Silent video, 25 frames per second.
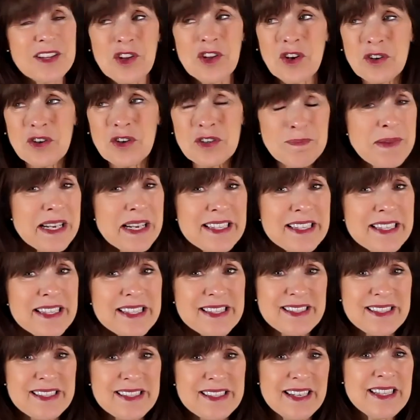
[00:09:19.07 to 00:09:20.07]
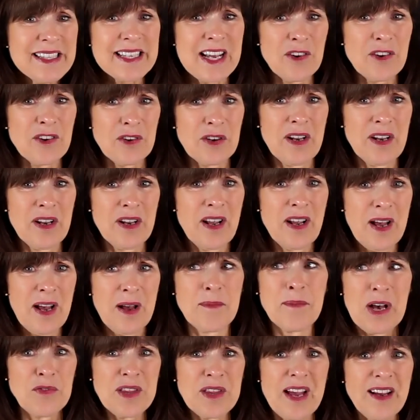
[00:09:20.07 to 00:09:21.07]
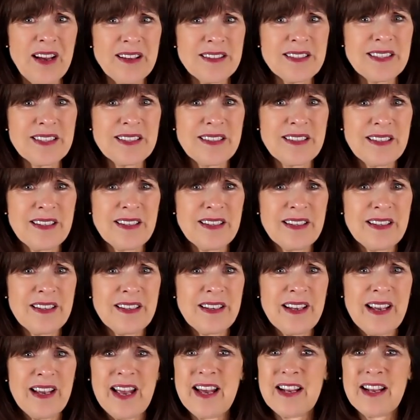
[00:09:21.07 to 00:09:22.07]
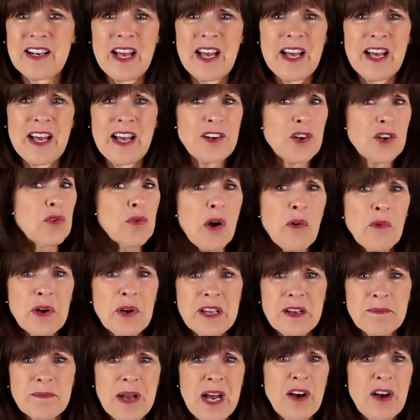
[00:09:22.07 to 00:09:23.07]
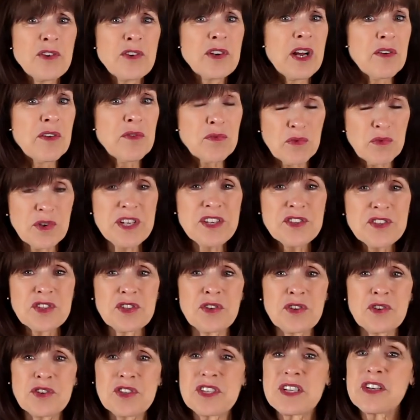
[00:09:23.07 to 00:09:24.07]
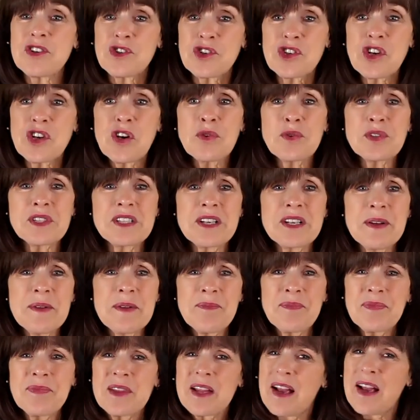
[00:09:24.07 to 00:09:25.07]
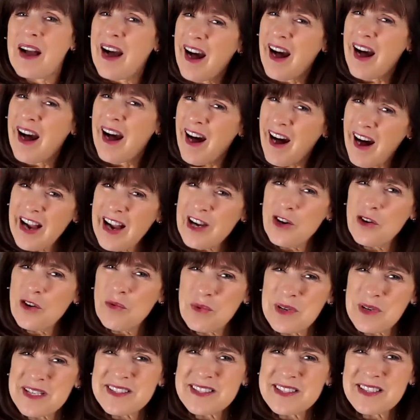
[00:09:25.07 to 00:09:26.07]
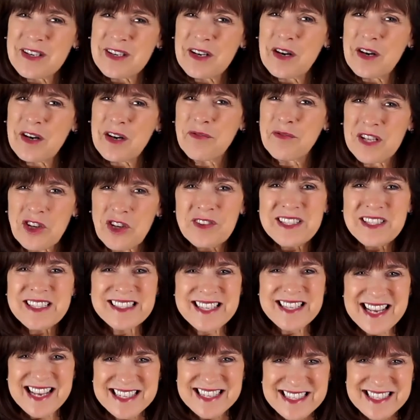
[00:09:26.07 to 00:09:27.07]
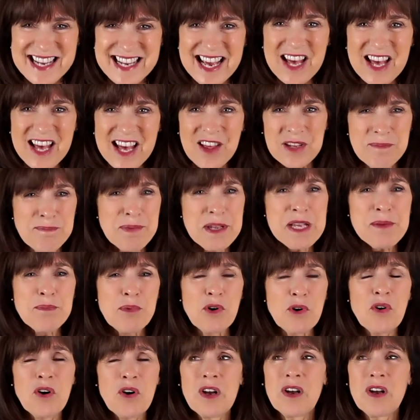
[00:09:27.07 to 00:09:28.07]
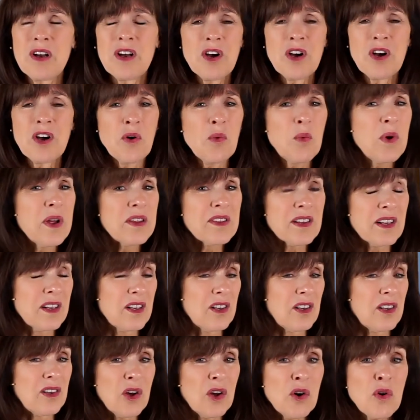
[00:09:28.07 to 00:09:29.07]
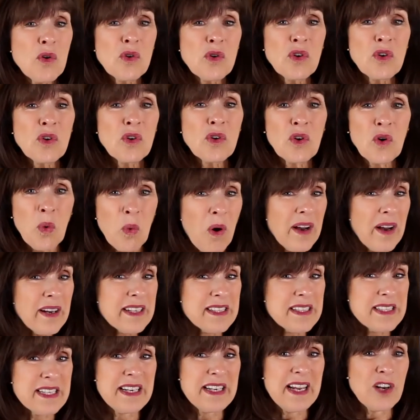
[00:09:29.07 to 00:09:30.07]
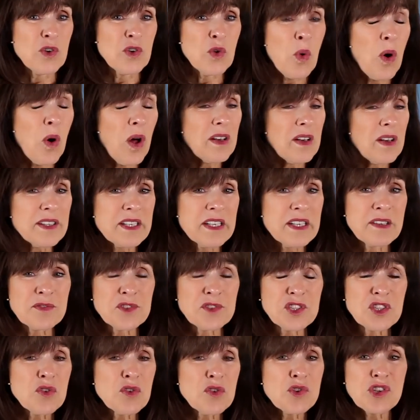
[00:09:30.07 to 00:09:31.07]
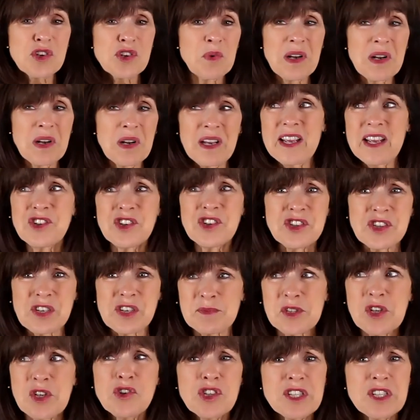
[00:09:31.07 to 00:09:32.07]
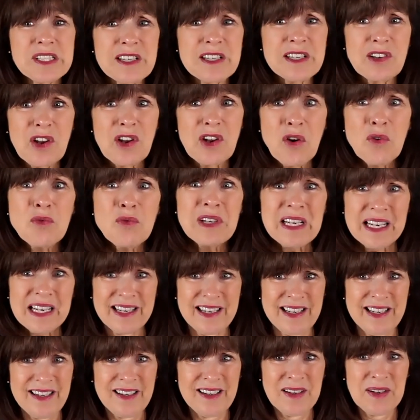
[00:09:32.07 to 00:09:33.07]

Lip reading: There are many studies out about that, and a growing amount of research that shows a higher risk of illness and death in people with low quantity and quality of social relationships. They're just lonely.